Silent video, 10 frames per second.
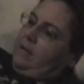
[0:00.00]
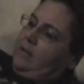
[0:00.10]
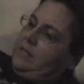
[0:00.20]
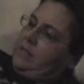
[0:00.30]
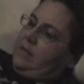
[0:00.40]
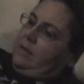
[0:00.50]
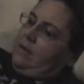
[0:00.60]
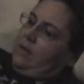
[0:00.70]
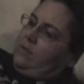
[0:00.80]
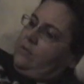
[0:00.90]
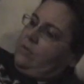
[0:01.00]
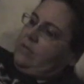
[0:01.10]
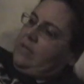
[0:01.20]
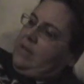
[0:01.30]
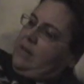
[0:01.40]
Listen, Uncle George
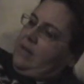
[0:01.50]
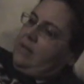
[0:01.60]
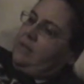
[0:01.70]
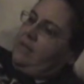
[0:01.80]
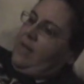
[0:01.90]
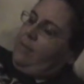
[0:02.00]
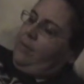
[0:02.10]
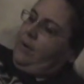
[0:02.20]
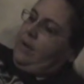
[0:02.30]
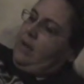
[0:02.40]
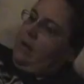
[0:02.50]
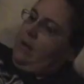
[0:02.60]
said, isn't that pretty?